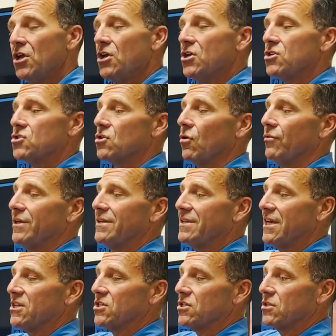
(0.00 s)
So the
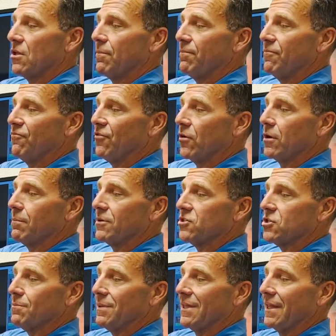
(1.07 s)
disc, the vertebrae
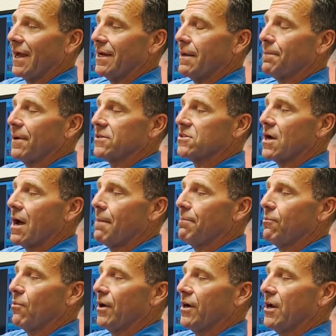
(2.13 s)
should be lined up on top of
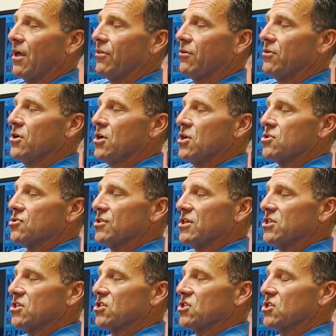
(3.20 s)
one another. So this
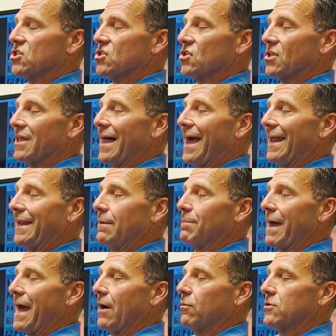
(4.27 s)
is sliding
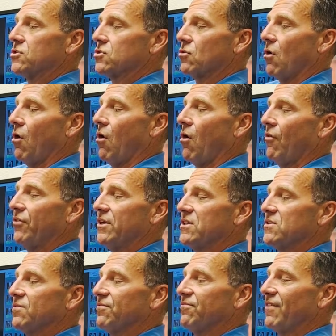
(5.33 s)
backwards. So all these
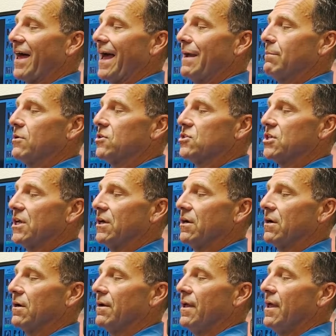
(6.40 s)
fibers
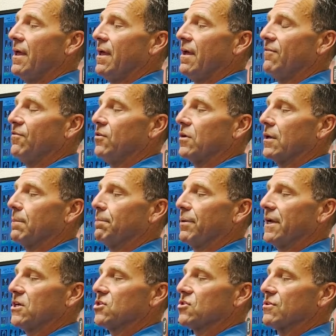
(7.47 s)
here, if you can
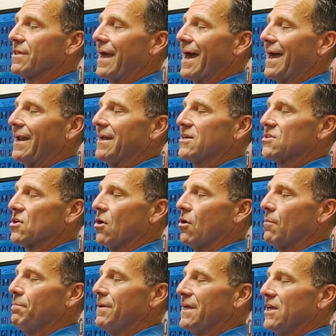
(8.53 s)
picture that, are
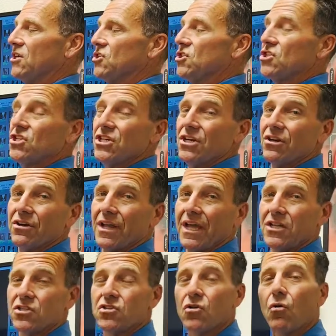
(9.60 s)
being sheared
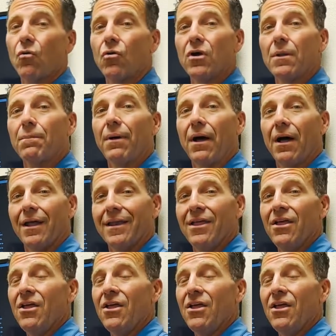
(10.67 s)
and torn upon.